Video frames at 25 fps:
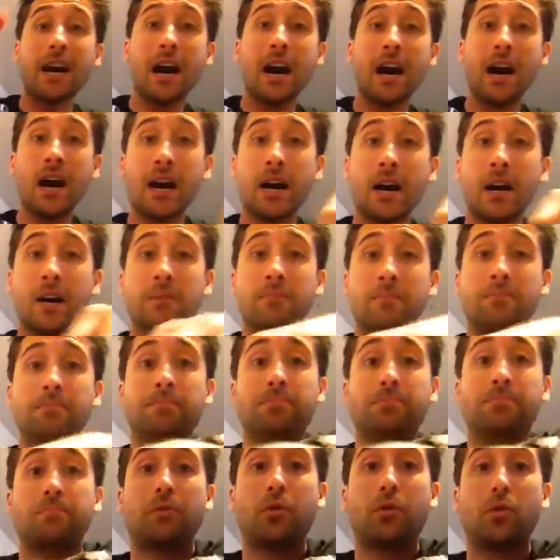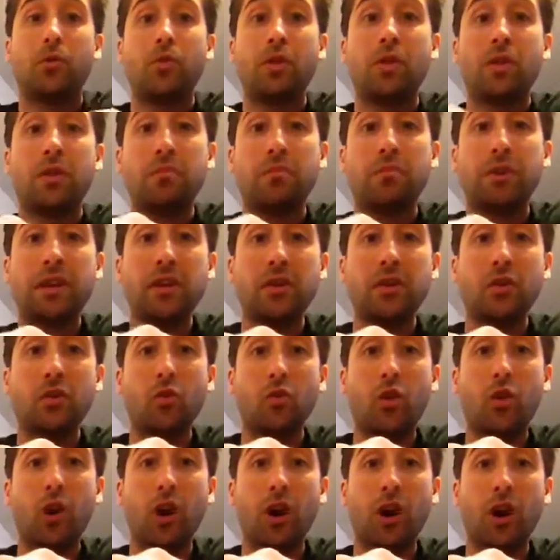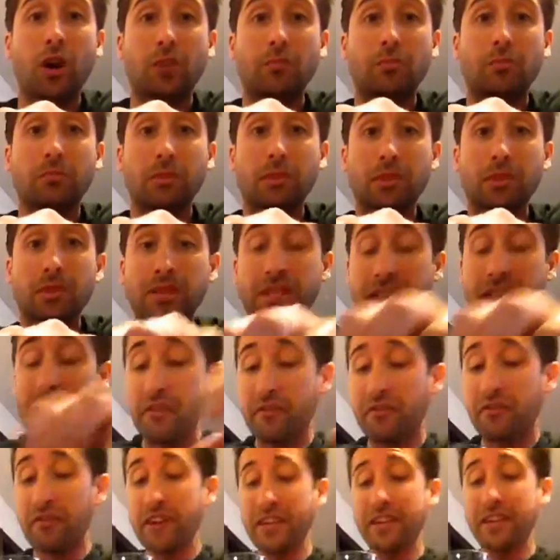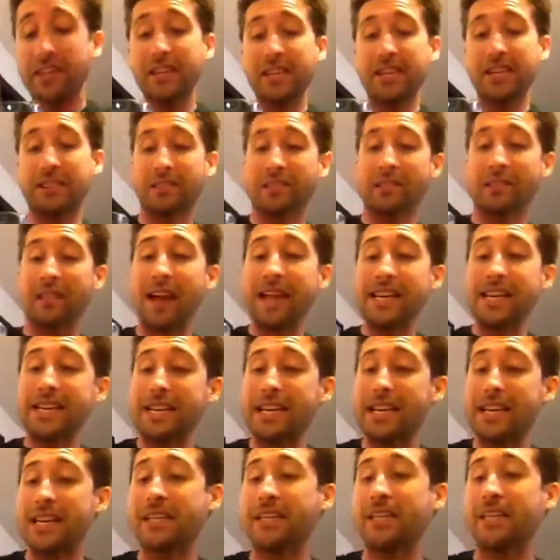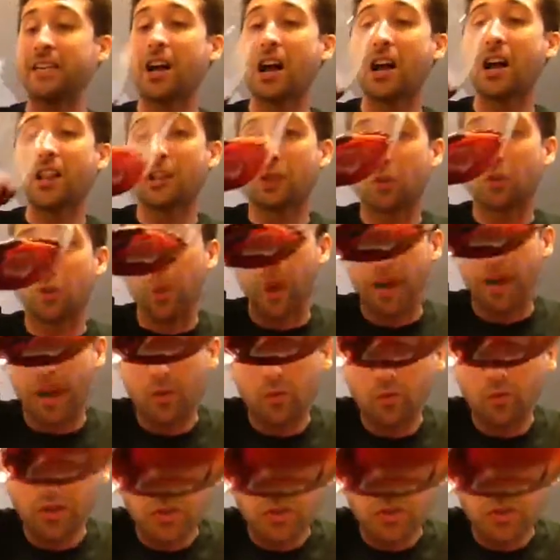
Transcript: With a Pinot Noir, definitely light in color. What I